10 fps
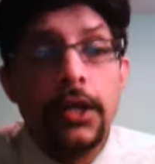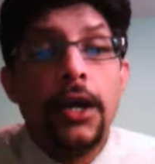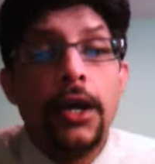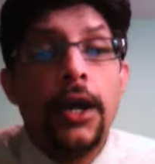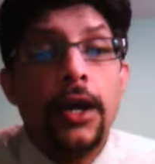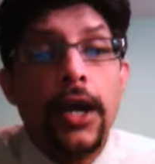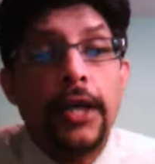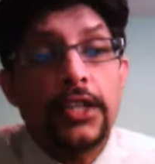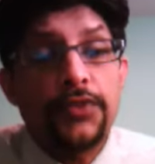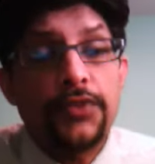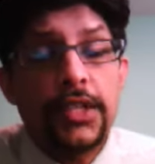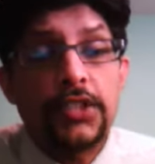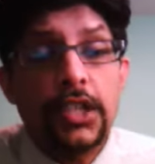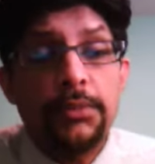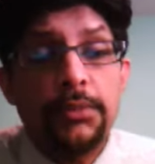And as far as
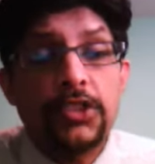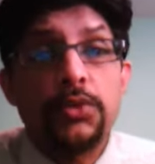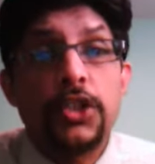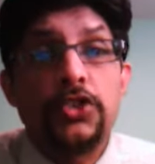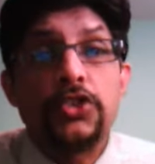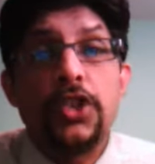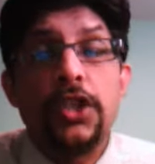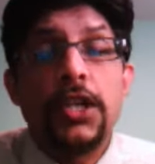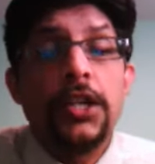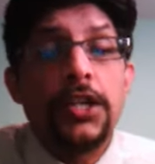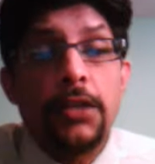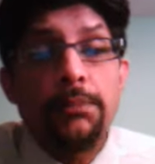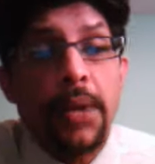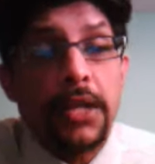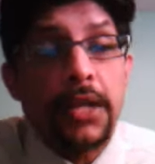other matches were concerned, England and
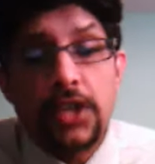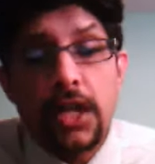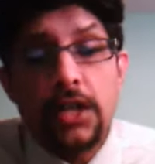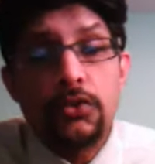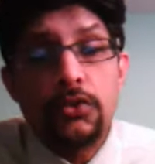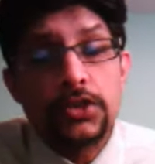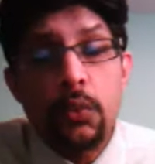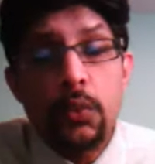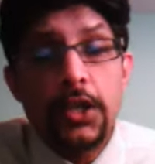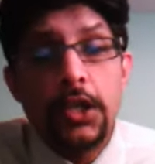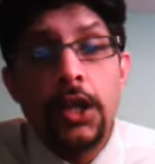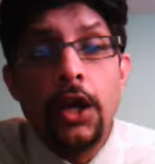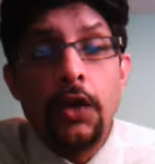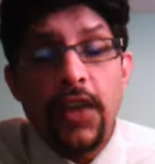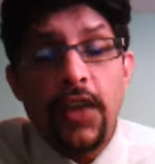Pakistan, it was a very
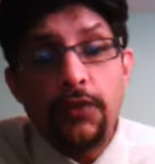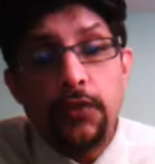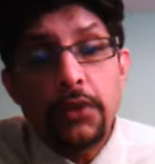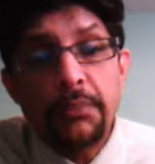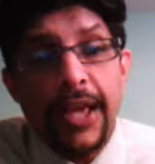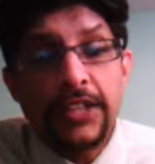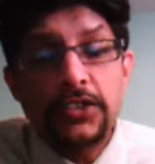well-fought match.